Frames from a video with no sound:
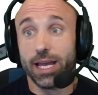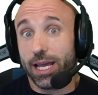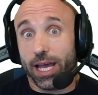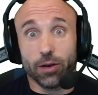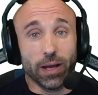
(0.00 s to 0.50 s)

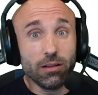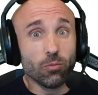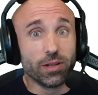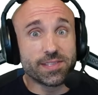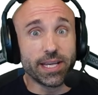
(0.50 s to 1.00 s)
And well,
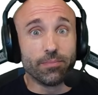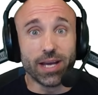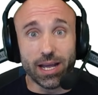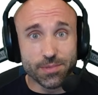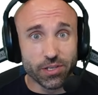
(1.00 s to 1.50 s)
we'll see.
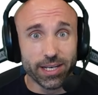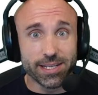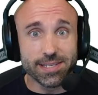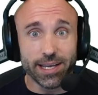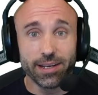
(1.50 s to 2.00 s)
I'm certainly
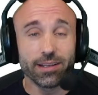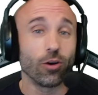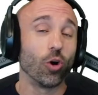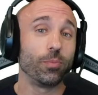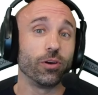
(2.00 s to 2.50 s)
excited. I
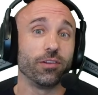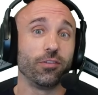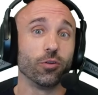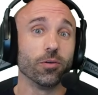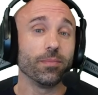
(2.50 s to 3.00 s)
hope you are too.